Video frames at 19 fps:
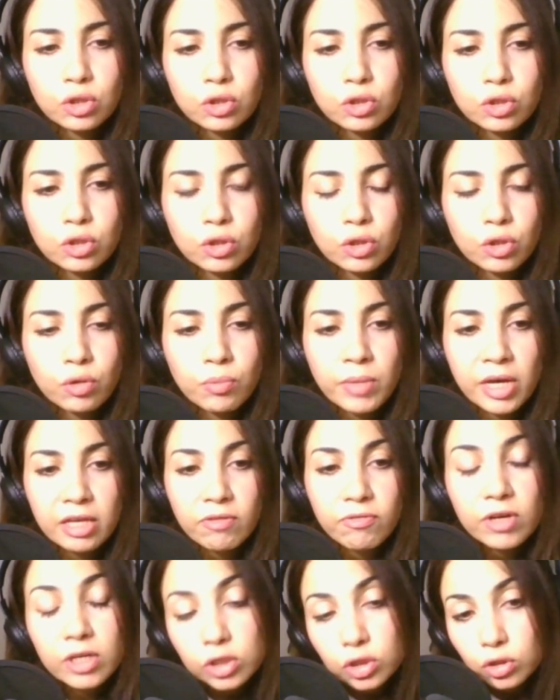to
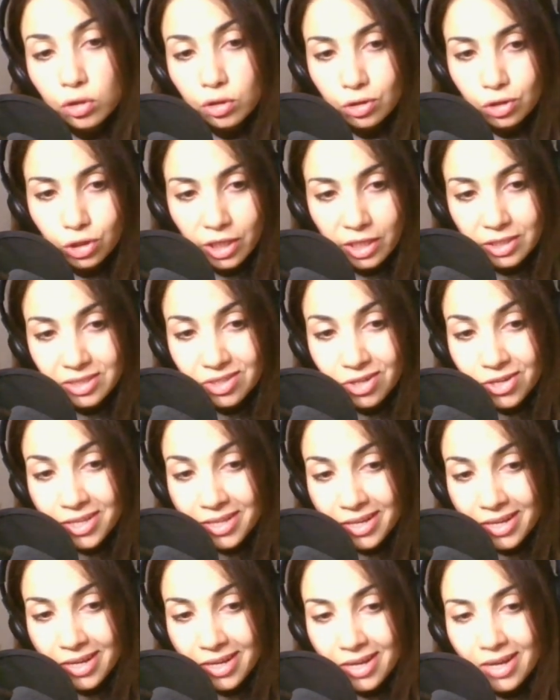manifest.json
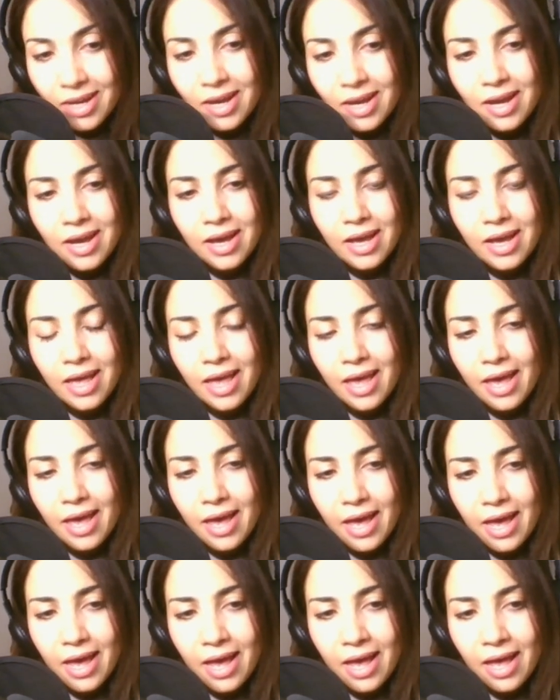
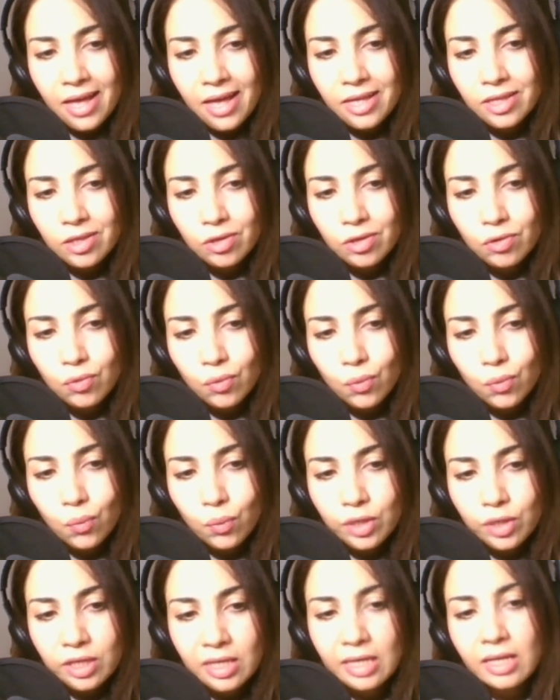and
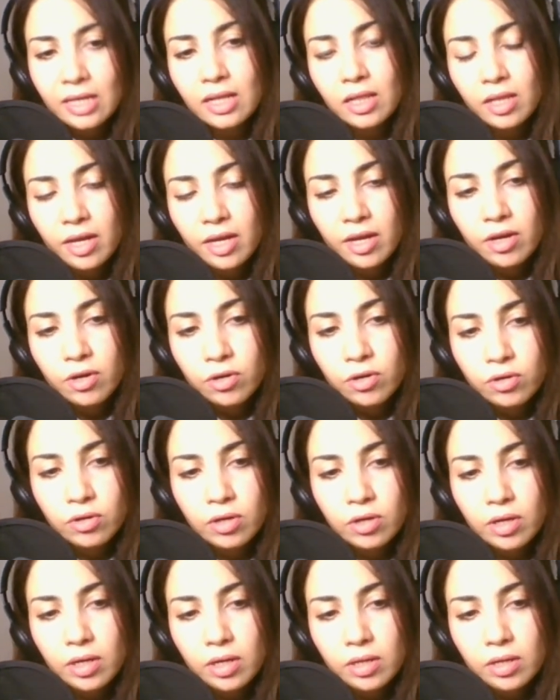we declared
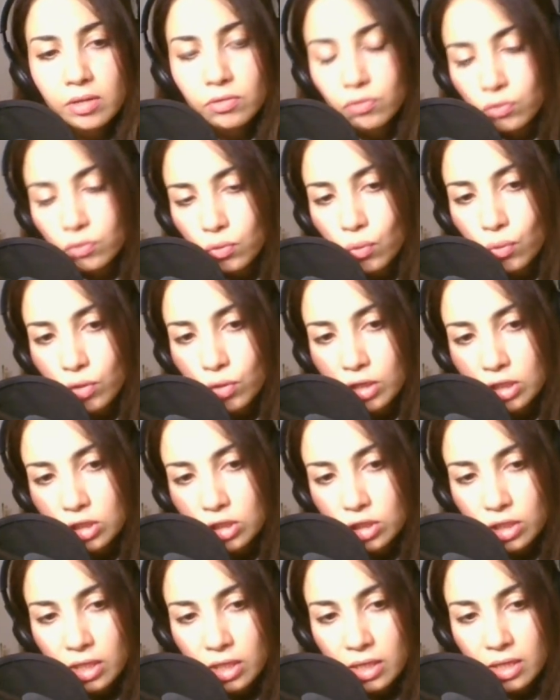storage
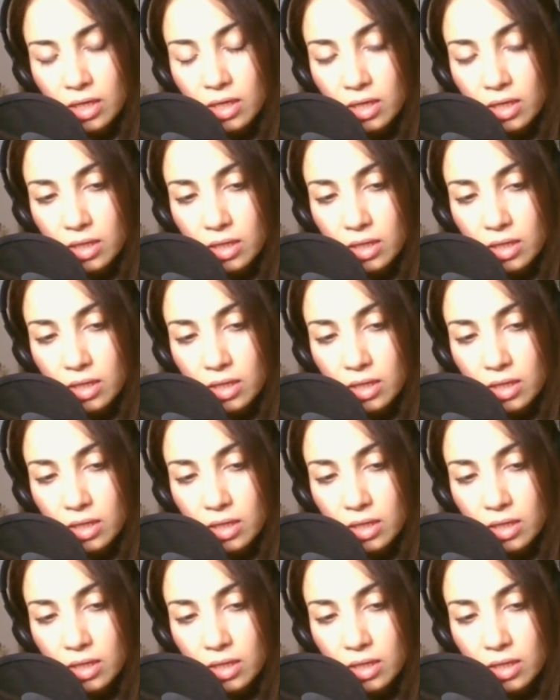in it?